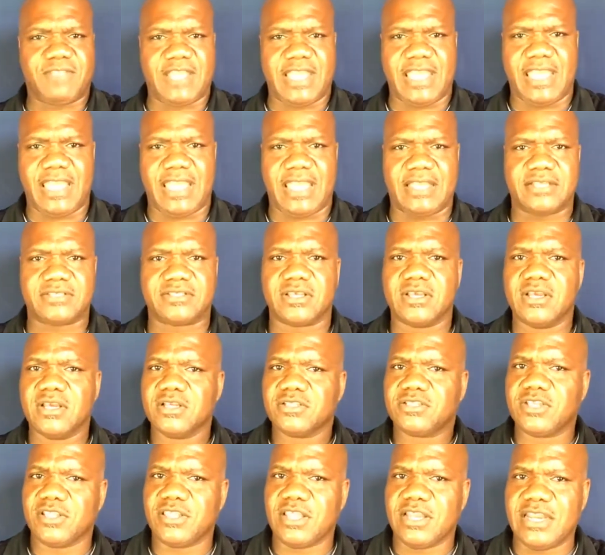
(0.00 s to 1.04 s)
things
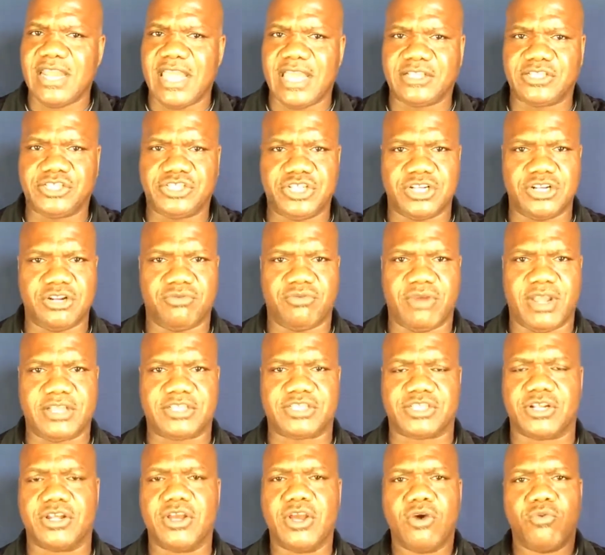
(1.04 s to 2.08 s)
to the next
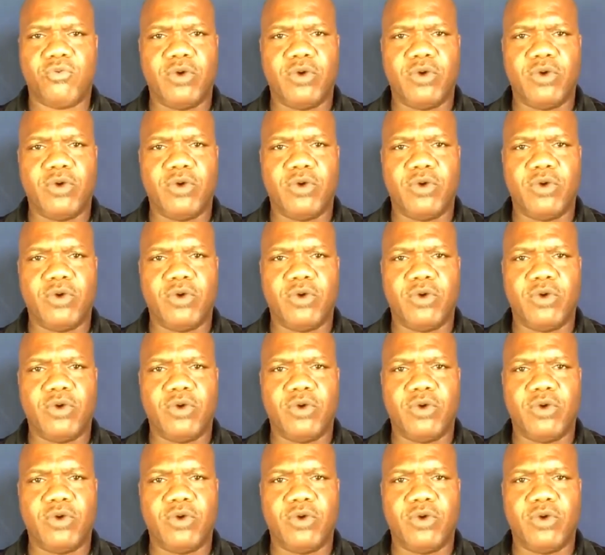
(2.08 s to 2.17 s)
generation.